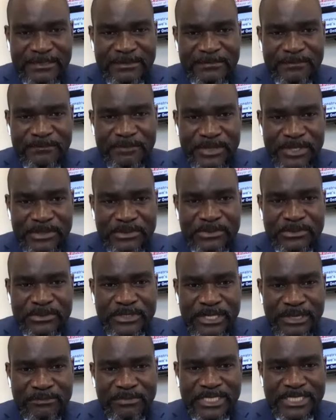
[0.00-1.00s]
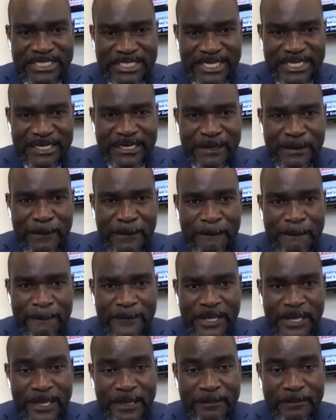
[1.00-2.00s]
bill number 10?
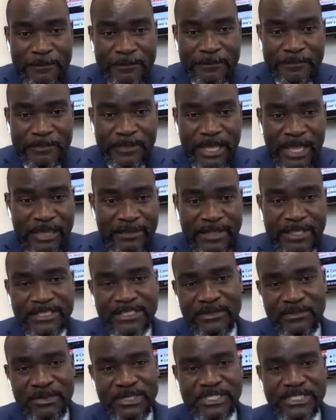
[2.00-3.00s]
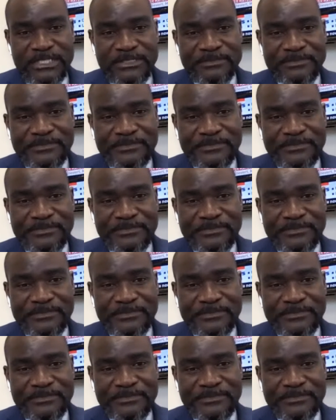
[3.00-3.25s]
Okay, and that's the question.